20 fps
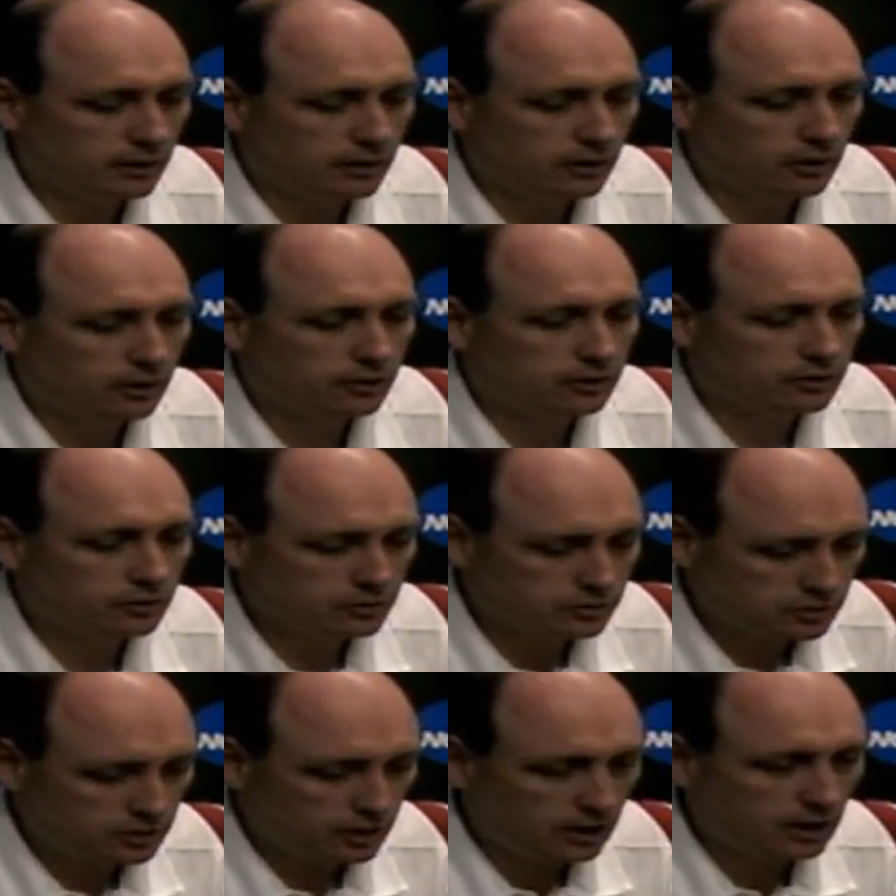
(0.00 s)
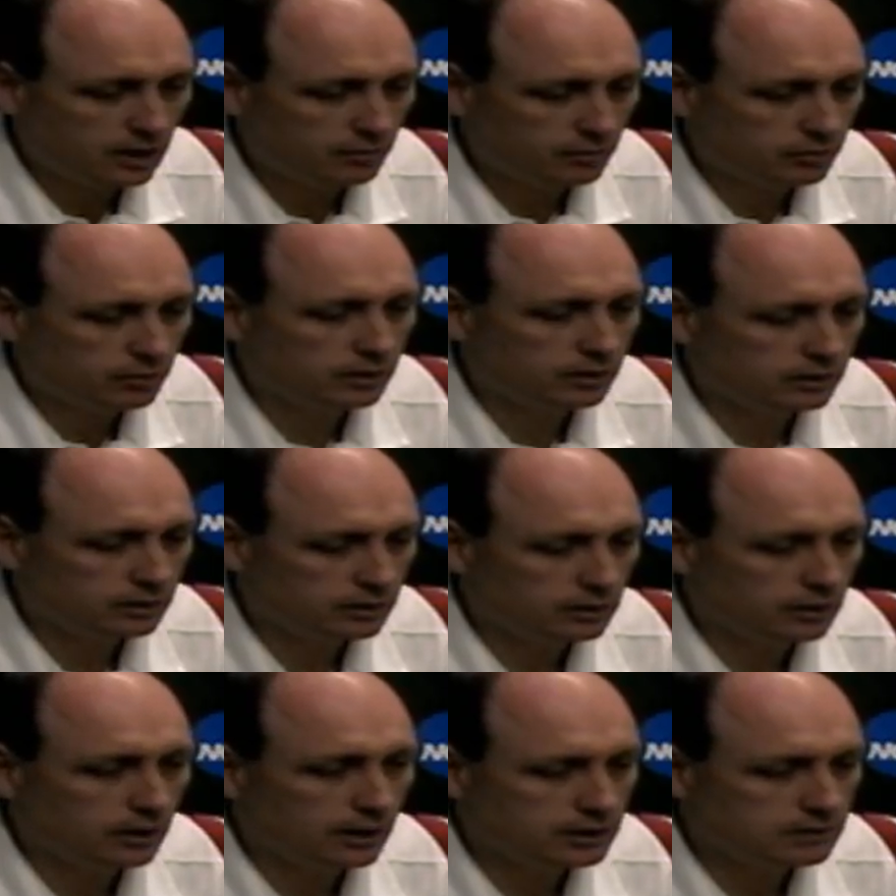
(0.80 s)
hard-nosed game, but the
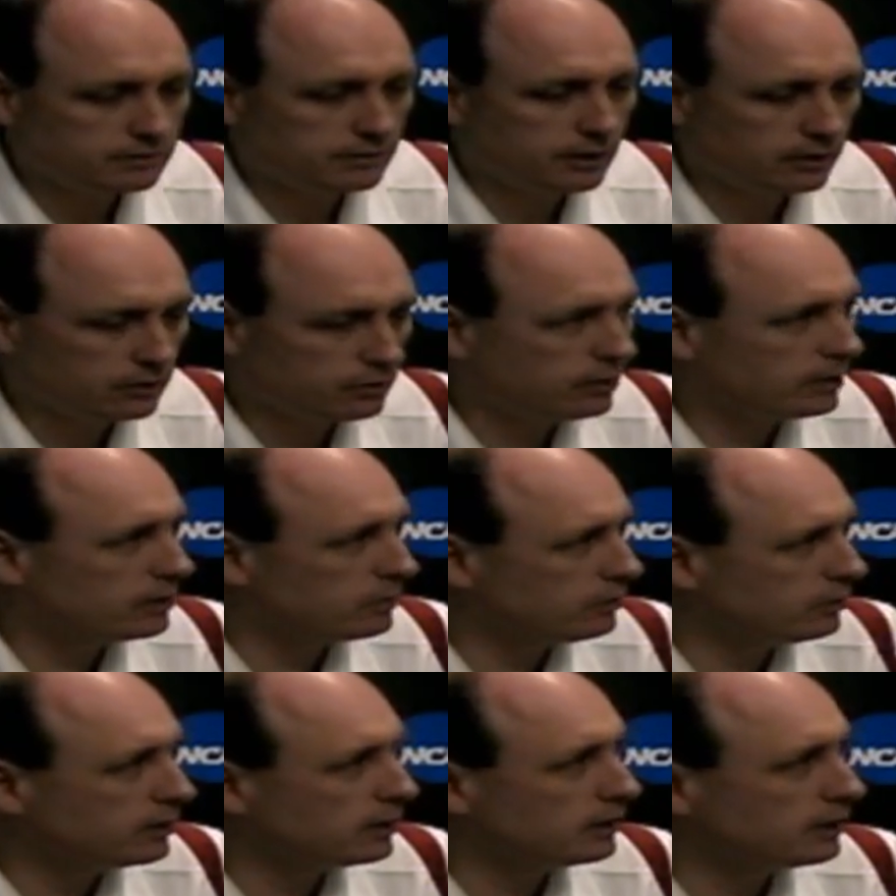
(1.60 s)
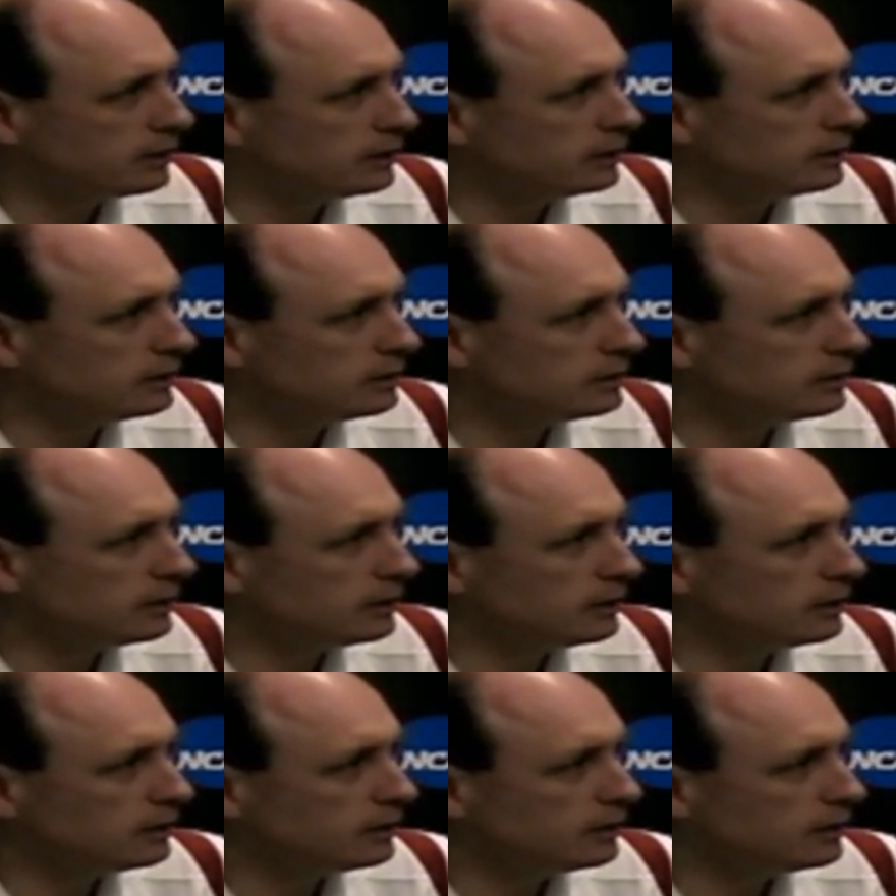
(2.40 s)
guys found a way to win
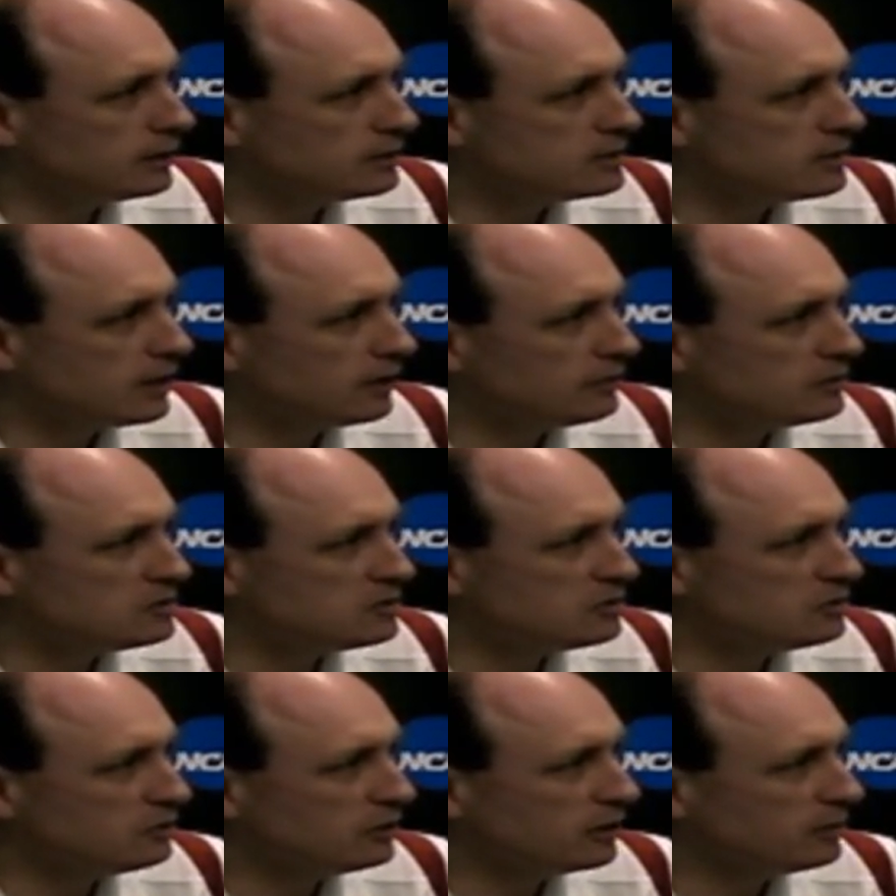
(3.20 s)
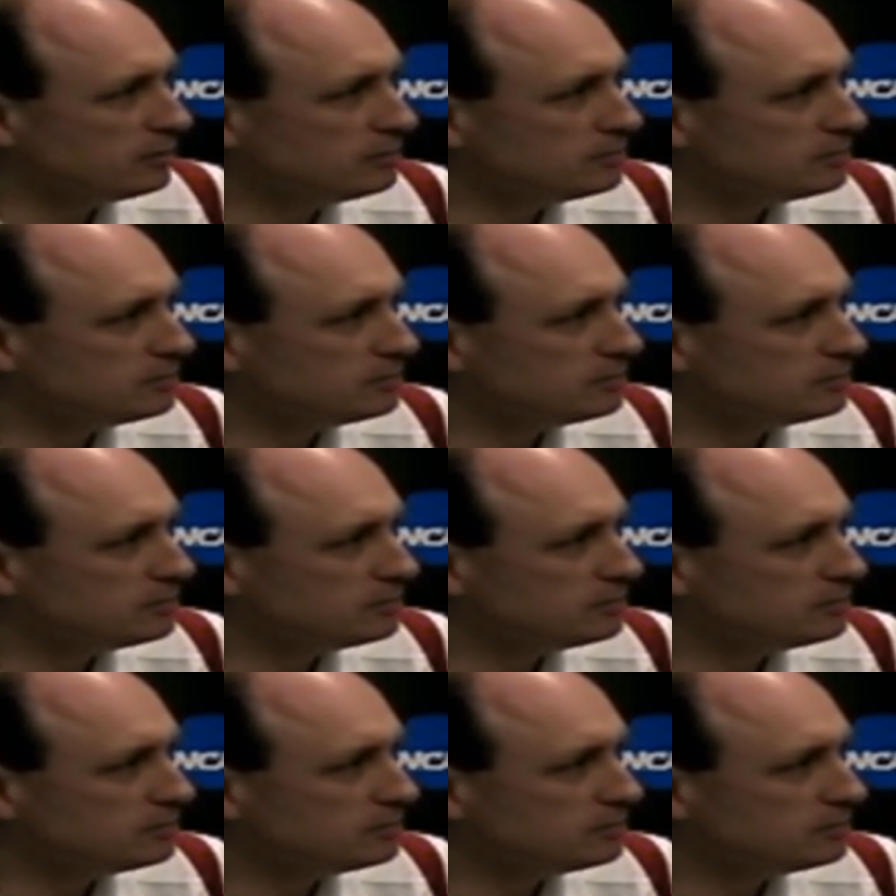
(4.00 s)
and salvage the trip.